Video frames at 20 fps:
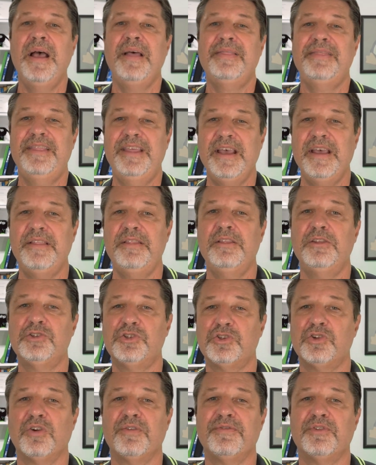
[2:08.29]
Then the
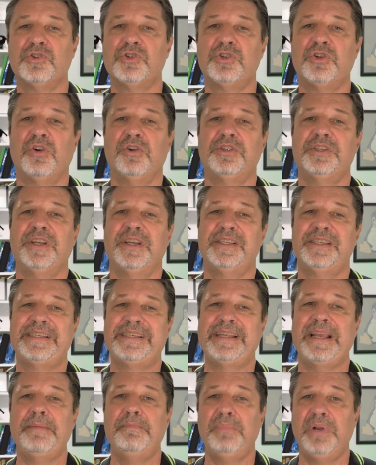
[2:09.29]
server starts
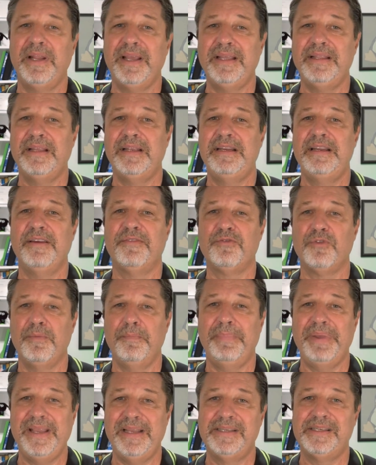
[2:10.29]
assembling the
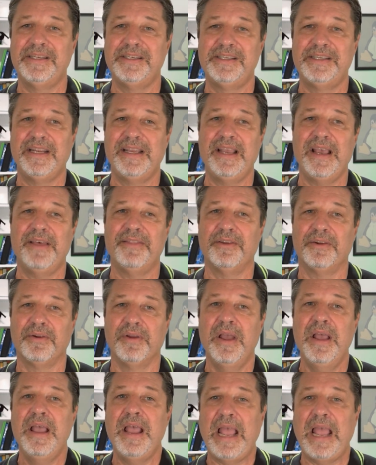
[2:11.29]
different pieces together